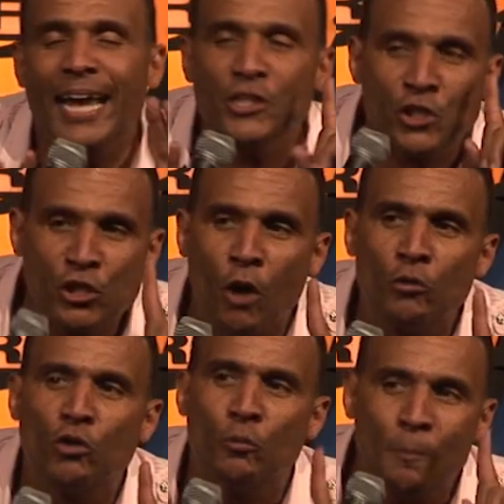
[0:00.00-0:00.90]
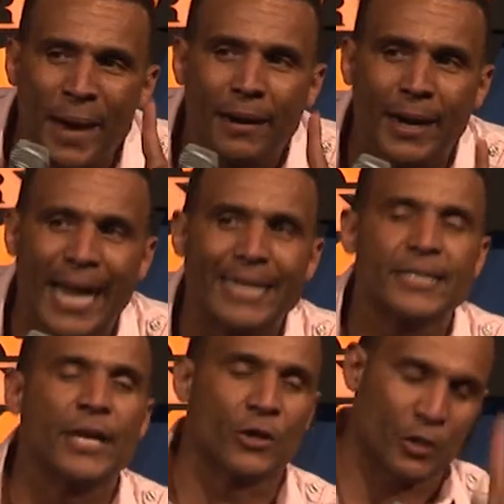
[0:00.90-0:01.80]
I can show you better than I
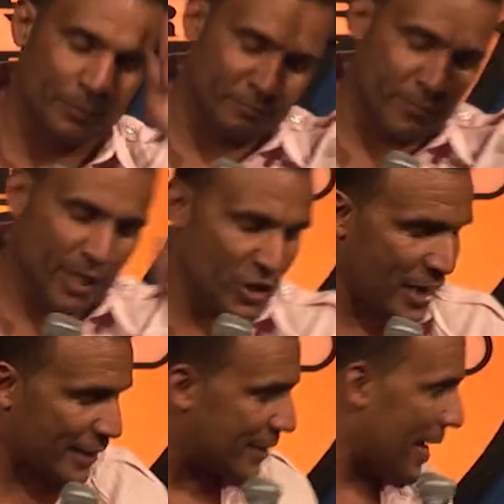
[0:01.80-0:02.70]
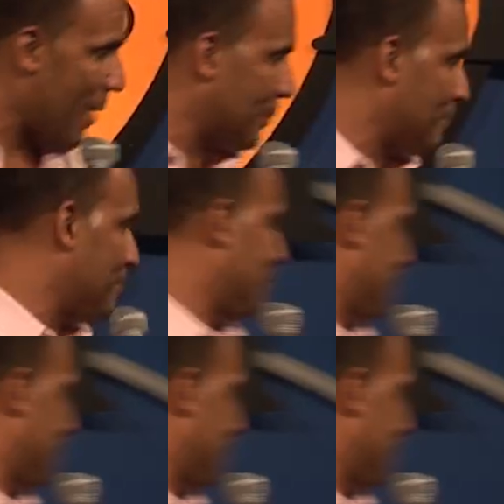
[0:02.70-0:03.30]
can tell you. Check this out.